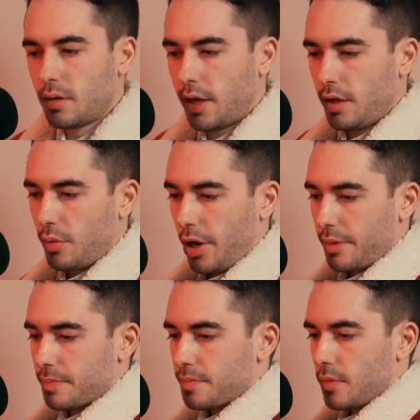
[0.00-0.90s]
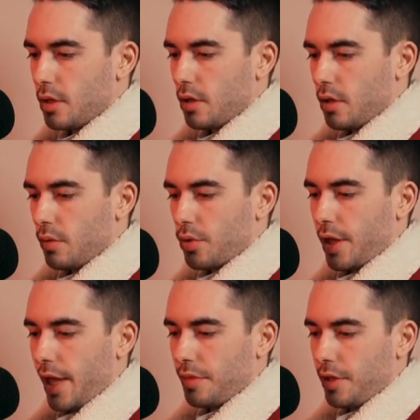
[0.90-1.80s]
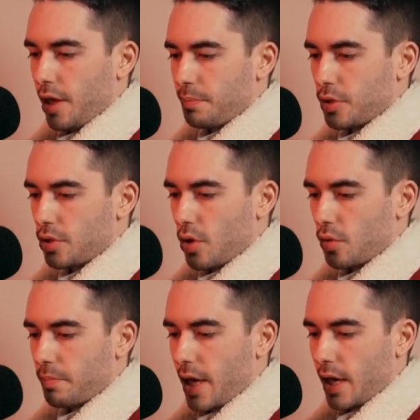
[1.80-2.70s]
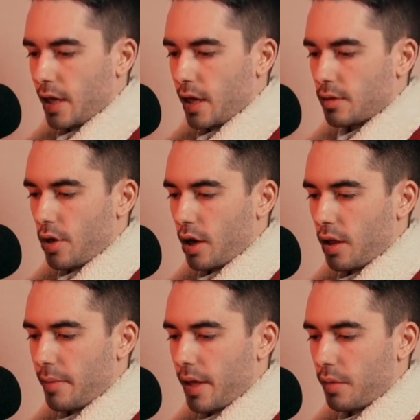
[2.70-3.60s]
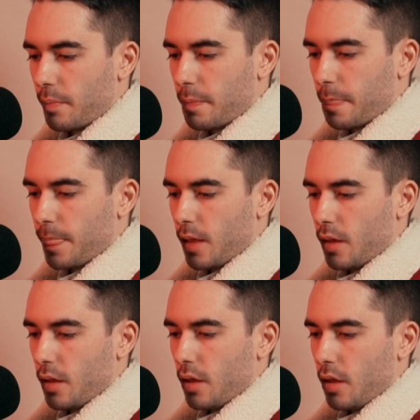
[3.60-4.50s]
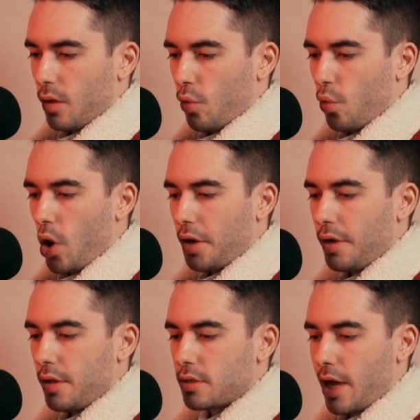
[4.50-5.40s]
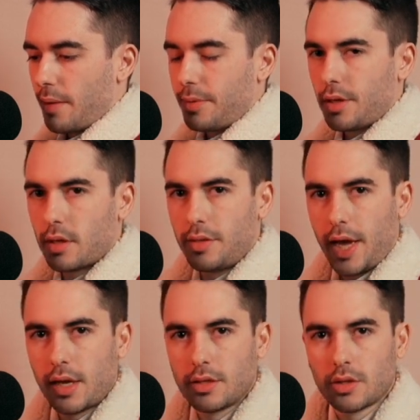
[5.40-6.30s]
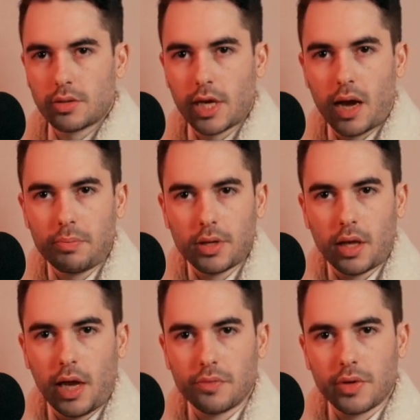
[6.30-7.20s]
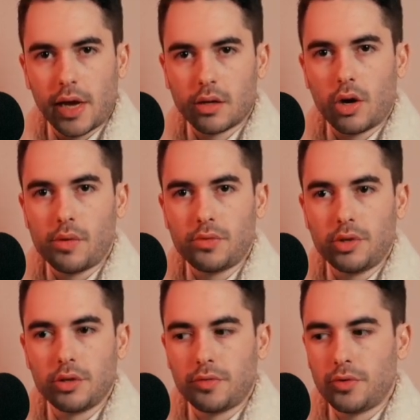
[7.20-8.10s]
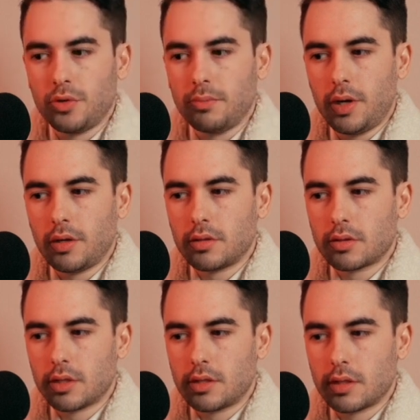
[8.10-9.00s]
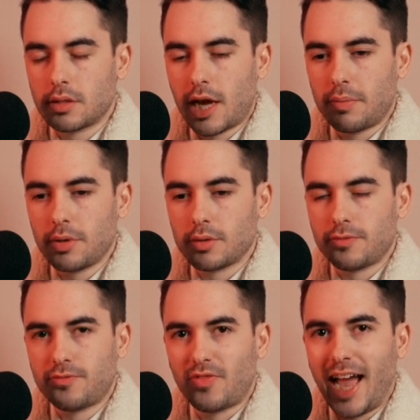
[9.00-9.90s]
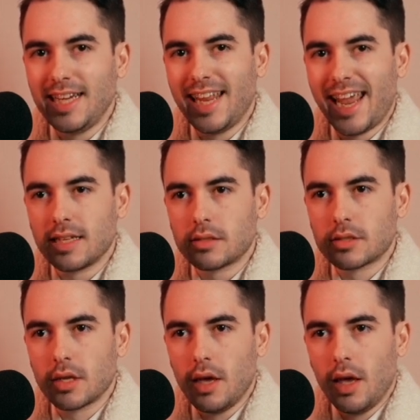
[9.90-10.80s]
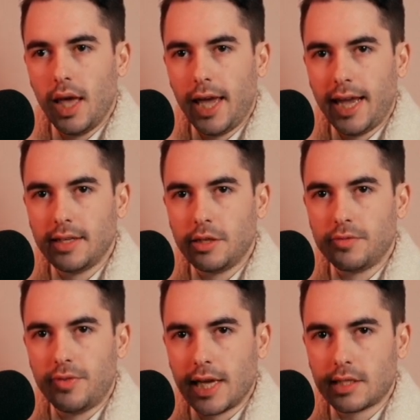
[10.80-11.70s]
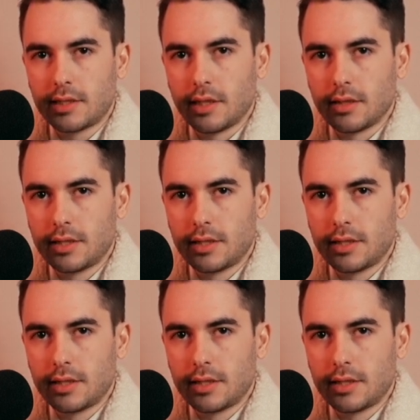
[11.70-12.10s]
Anyway, we're going to end the episode by talking about one topic, and that is a topic I have not covered in a few months. It's the topic of finance and investing.